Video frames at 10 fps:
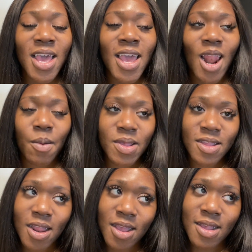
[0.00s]
And I'm
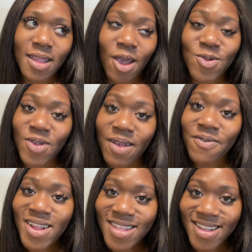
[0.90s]
excited because I also have
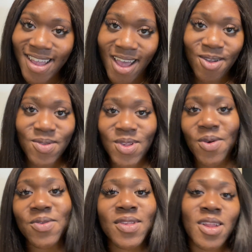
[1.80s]
friends in town.
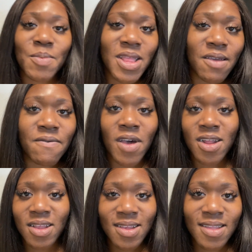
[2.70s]
So it's gonna be like
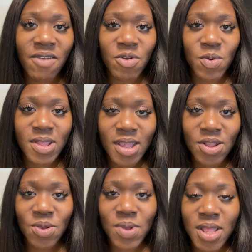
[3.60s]
fun because everyone's like
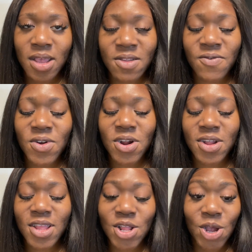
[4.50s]
doing things for
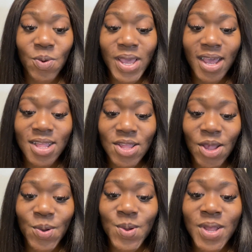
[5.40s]
the long weekend,
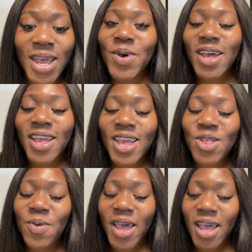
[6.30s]
so. But
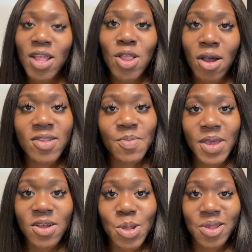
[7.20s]
either way, long
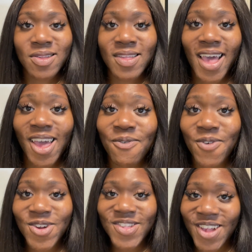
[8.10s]
spiel, just to say,
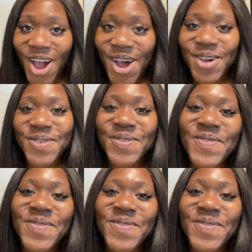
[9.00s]
first stop